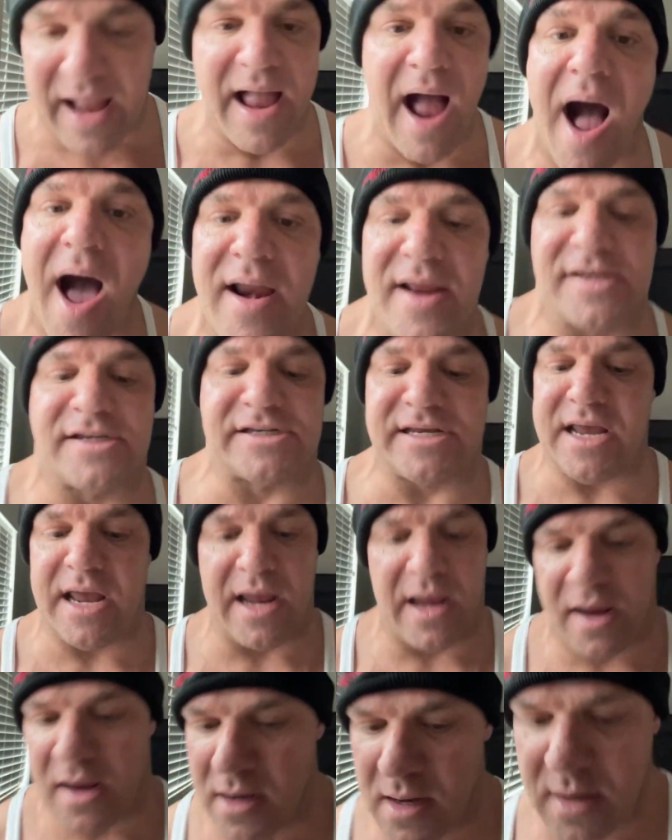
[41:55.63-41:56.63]
gotta
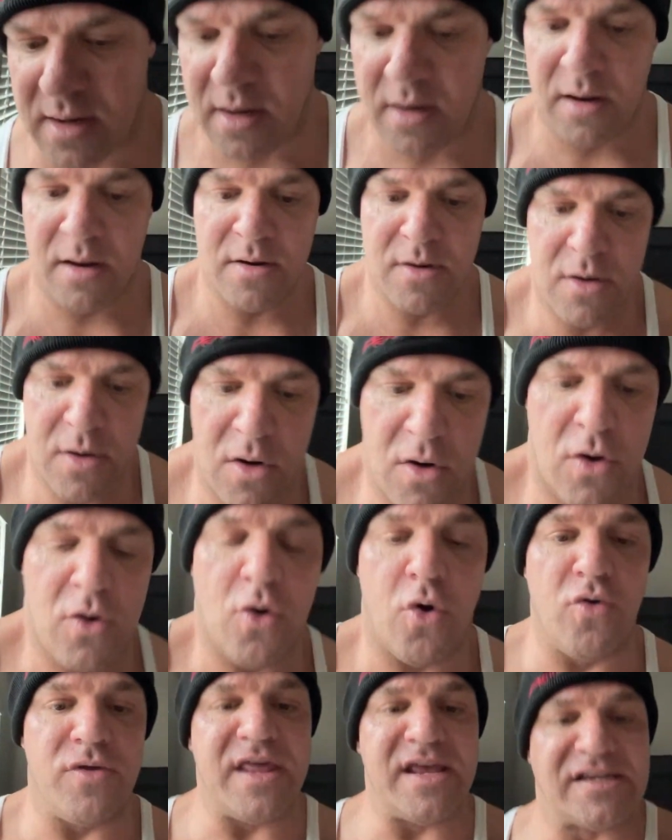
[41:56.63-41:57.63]
see
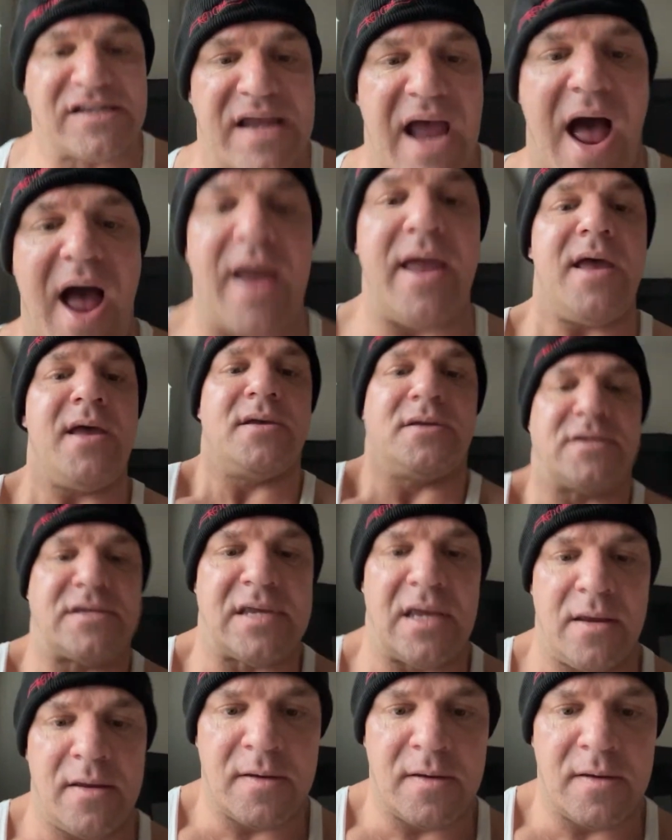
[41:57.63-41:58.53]
who this guy is.